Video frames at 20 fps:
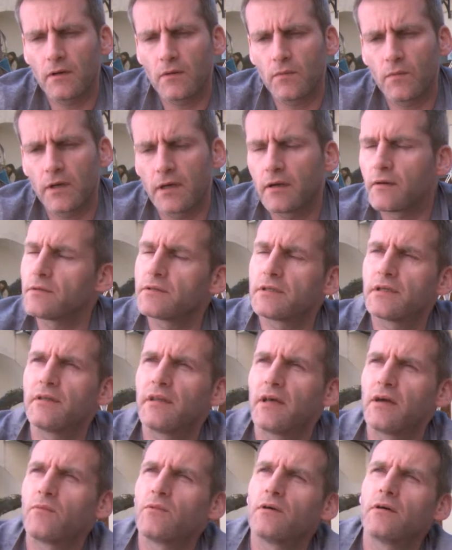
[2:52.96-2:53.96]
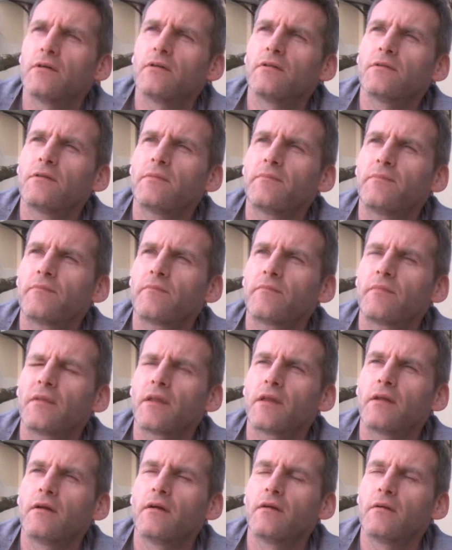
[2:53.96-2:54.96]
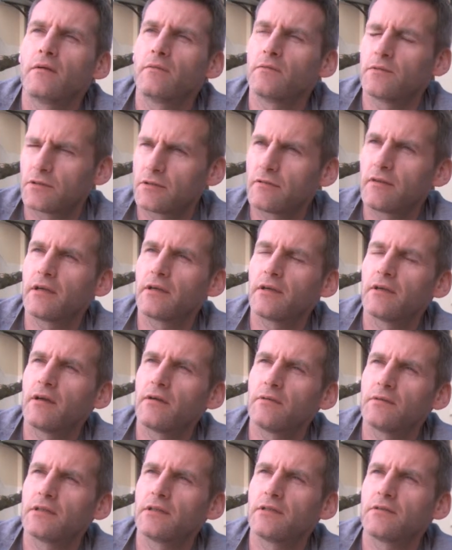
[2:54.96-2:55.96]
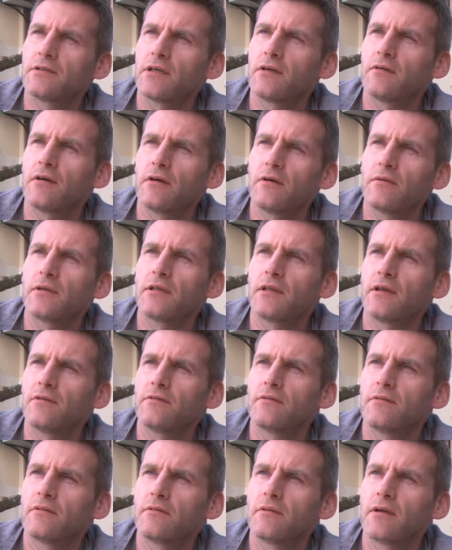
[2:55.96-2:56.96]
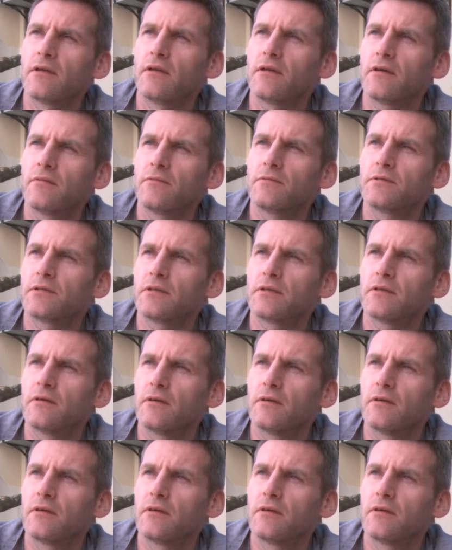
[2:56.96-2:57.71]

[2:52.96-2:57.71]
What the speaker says: when I was in that world, it was great. I was in Soho in London, and I was